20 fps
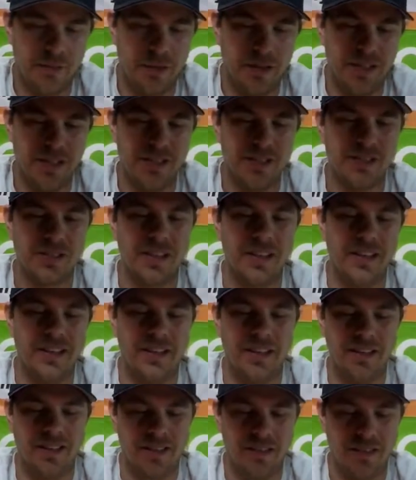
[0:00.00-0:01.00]
but this is like
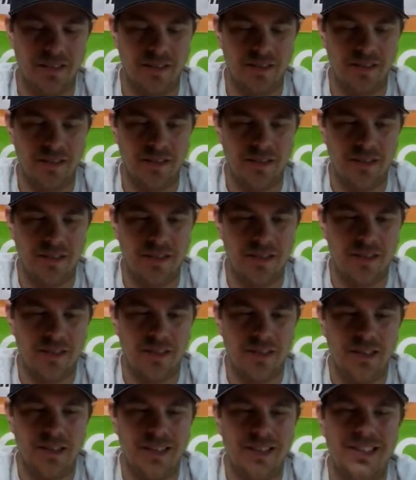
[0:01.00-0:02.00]

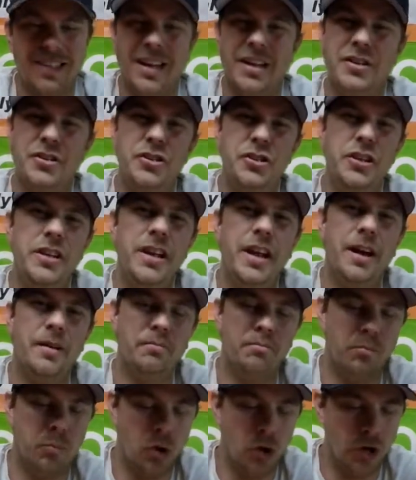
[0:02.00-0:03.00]
a
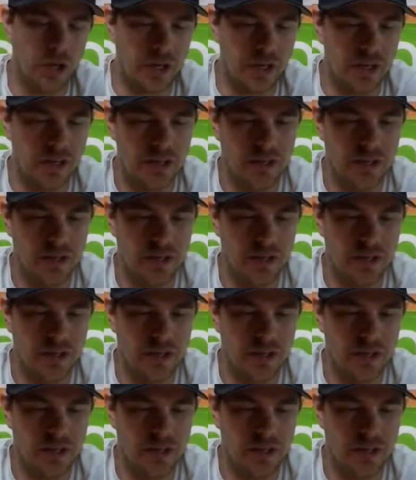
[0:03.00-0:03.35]
GM book.